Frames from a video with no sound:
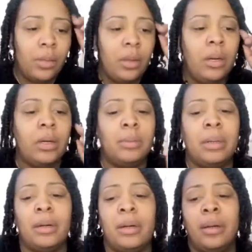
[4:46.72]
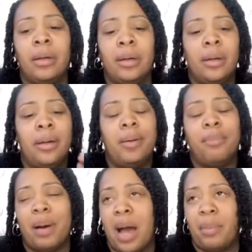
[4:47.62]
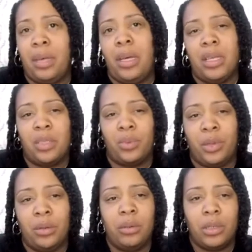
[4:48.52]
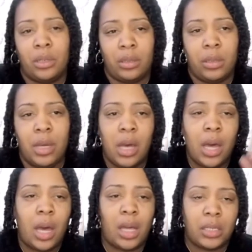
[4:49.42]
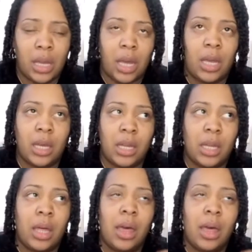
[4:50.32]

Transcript: um, Bobby is real good at taking